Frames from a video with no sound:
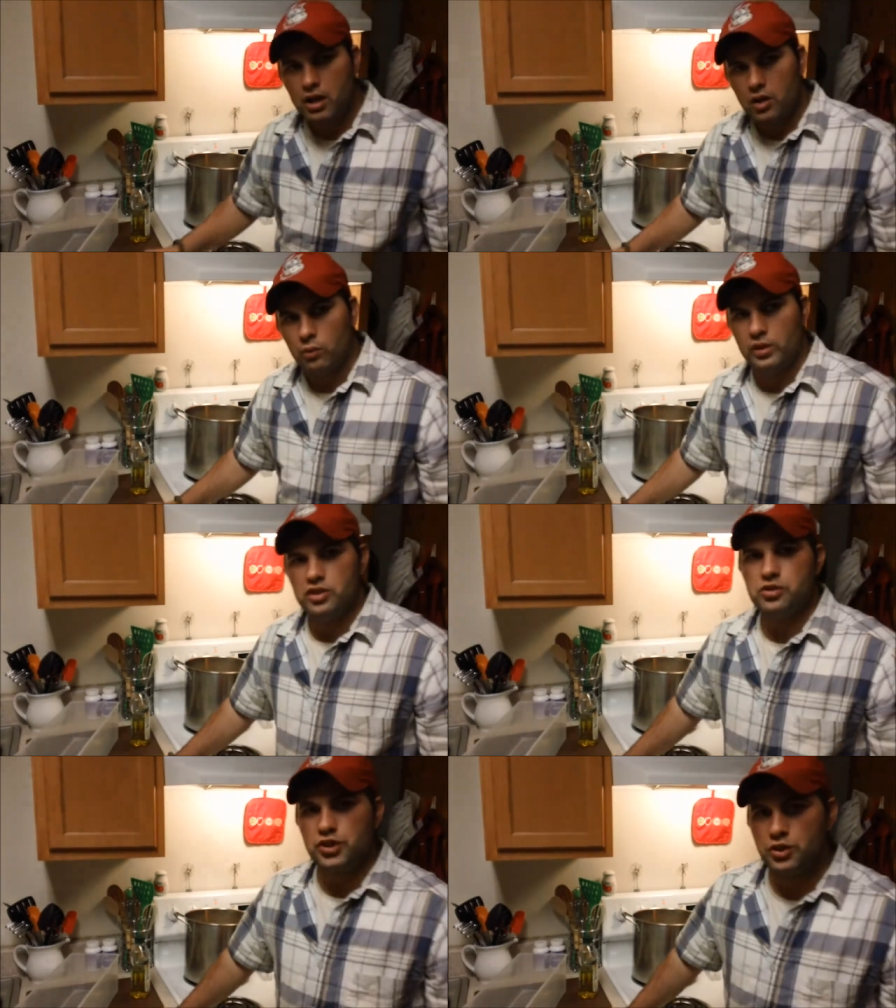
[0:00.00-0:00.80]
When you
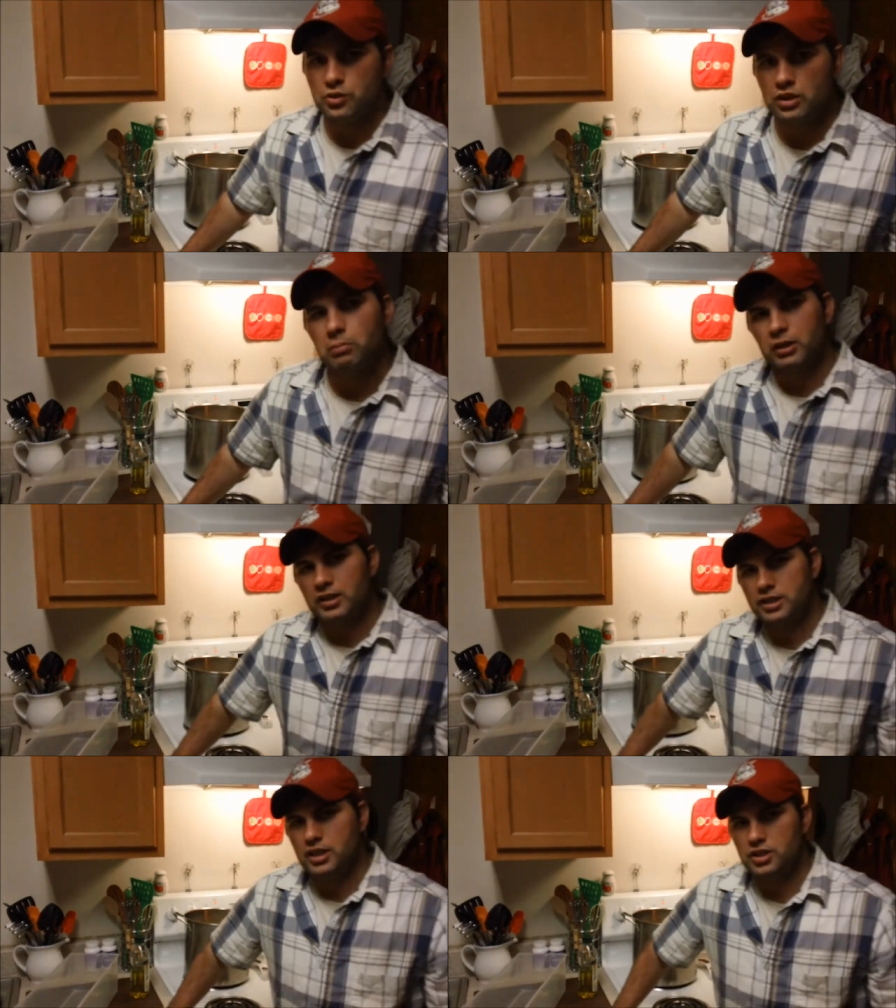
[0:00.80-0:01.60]
shoot your
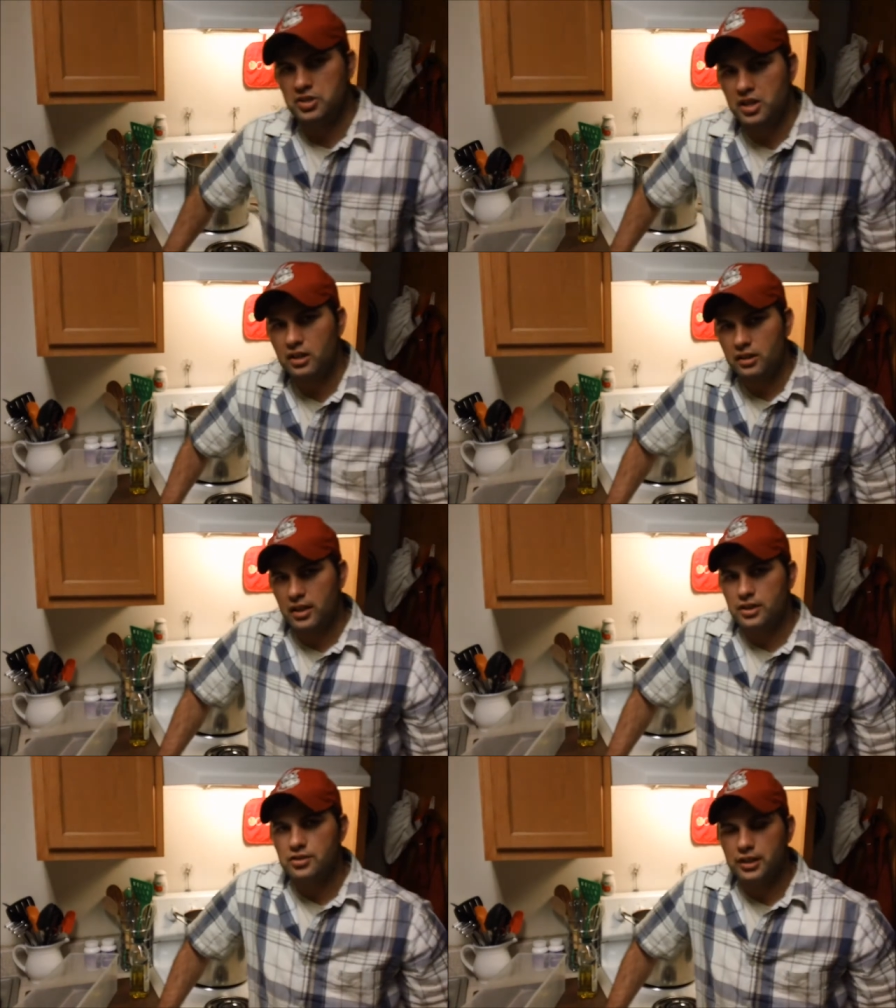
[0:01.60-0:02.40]
ballistic gel
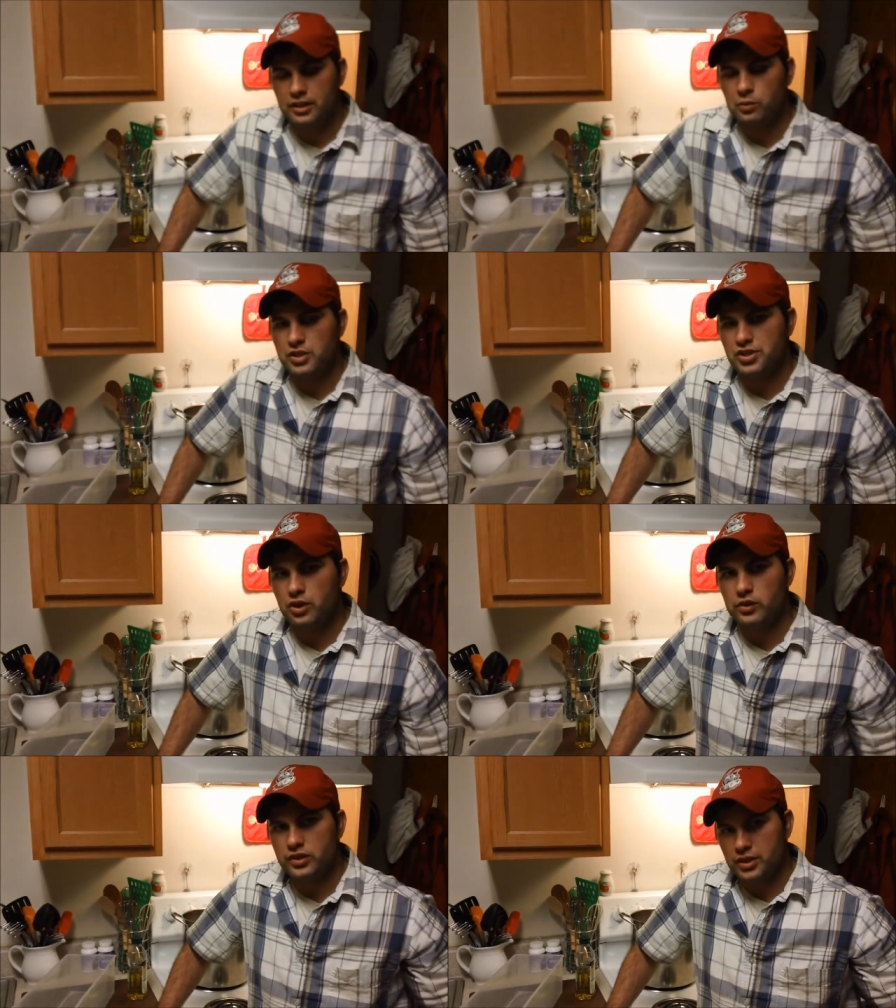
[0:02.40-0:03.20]
and you get the
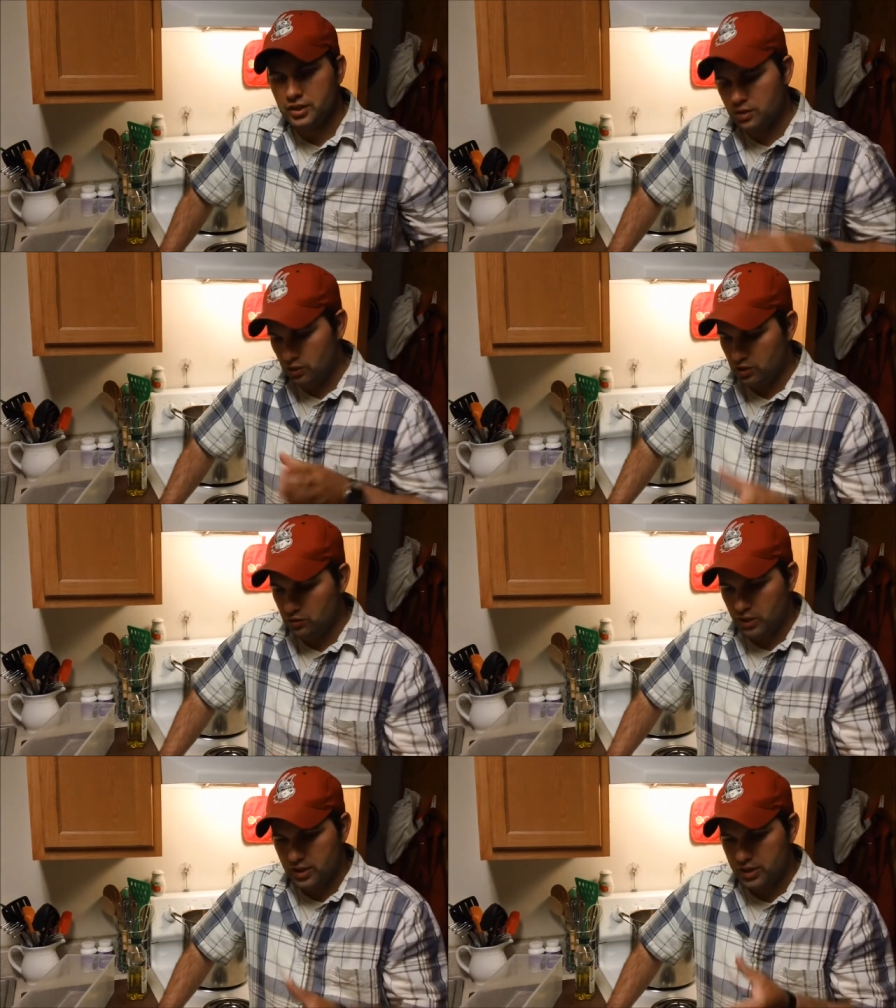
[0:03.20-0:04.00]
results and you, you
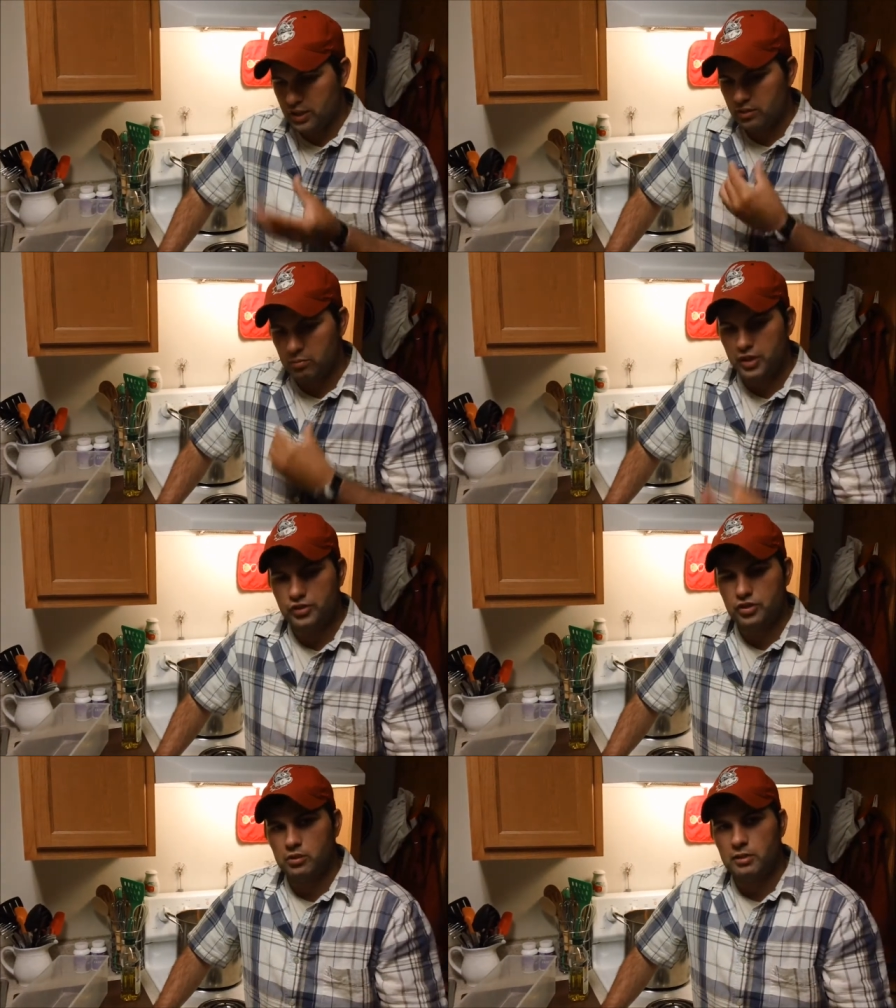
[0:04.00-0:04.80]
can see the
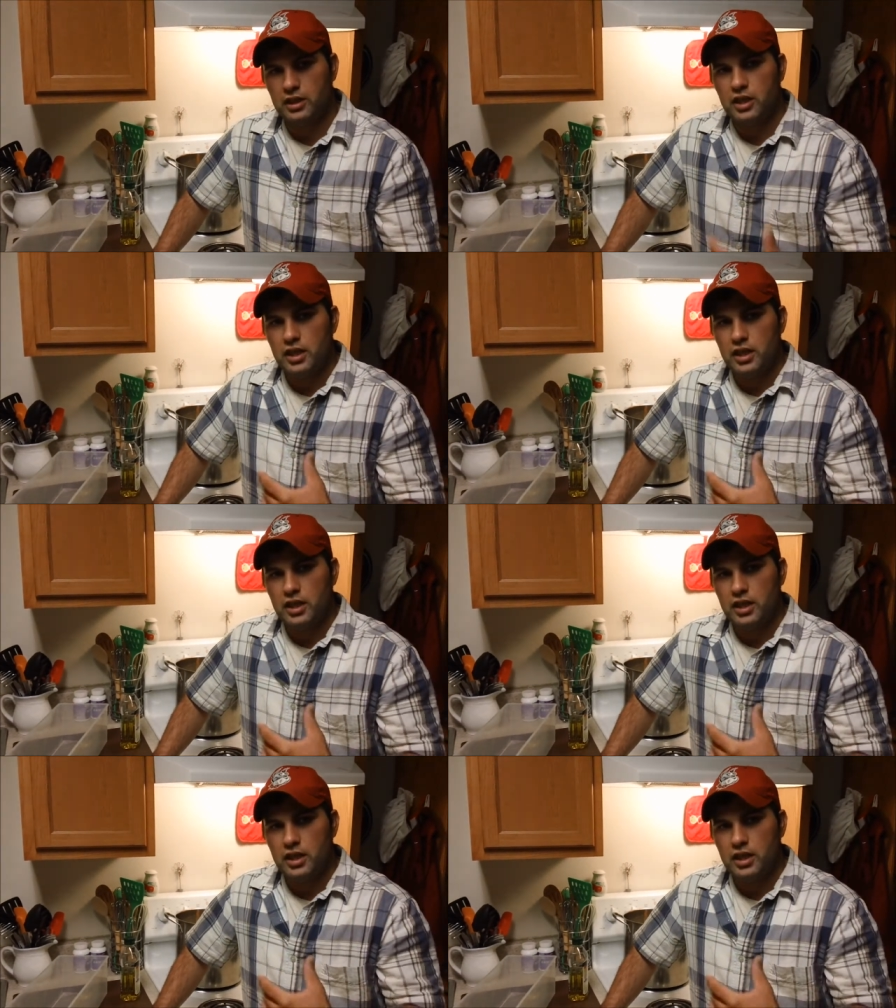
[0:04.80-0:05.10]
mushroom, and it,